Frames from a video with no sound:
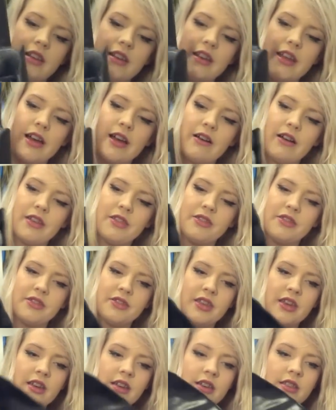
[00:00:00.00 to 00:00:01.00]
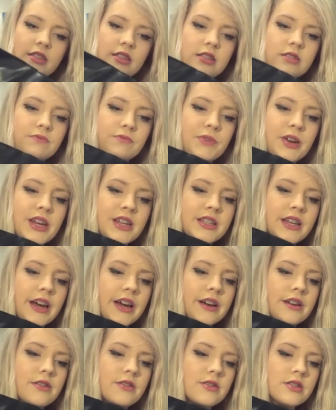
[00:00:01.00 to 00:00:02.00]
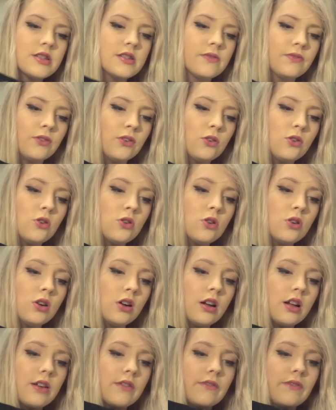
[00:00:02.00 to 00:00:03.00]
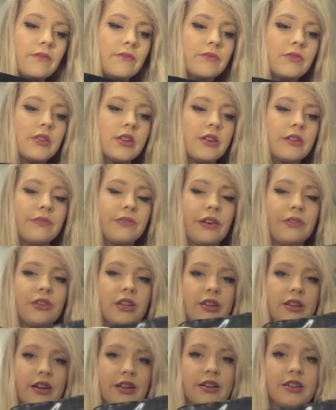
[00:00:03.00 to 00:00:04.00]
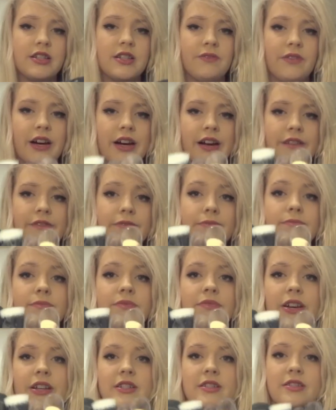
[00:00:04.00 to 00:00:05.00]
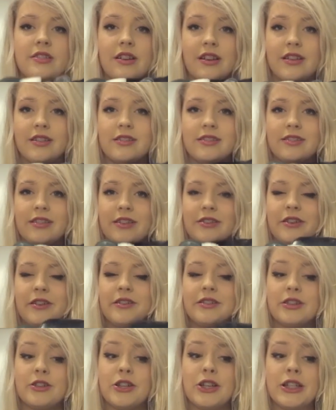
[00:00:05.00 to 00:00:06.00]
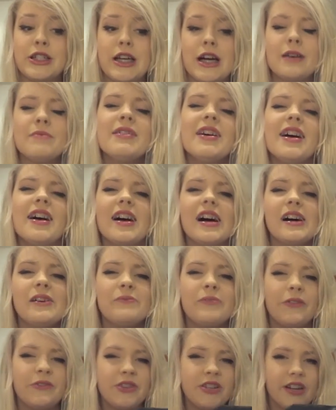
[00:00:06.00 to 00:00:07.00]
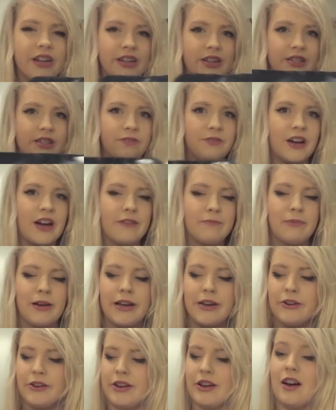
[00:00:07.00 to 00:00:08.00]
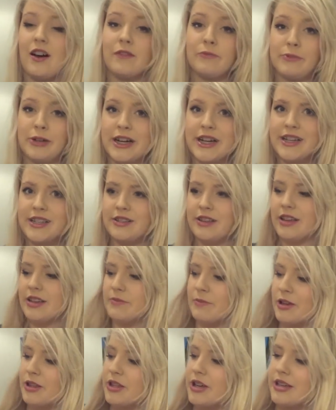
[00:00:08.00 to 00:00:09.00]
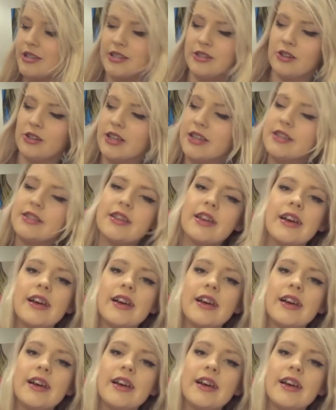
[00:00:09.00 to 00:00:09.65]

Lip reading: Now I think this retails for $59.95. In fact it does, because I know, because I looked it up. $59.95, but I got it half price, so that's about $30.